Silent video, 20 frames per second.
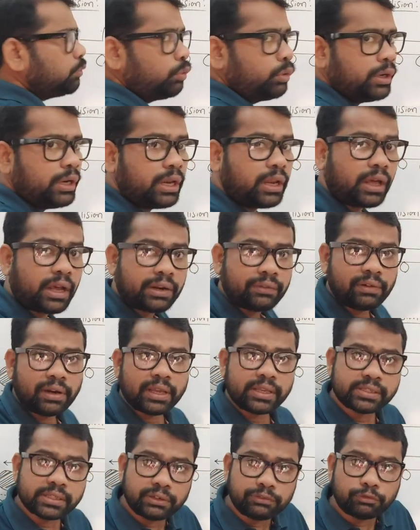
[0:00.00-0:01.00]
that only lorry
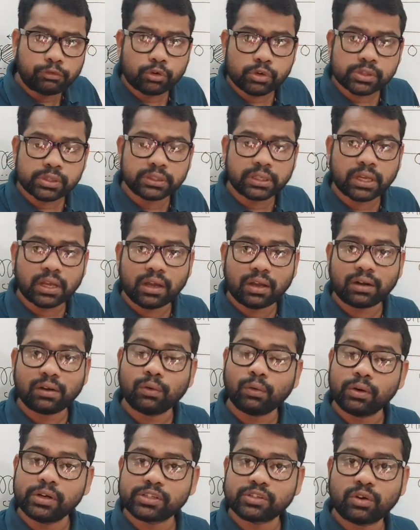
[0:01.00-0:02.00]
will exert force on the car?
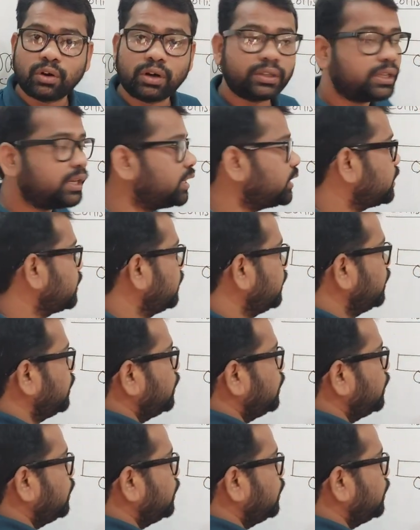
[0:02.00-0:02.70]
No, it's not that.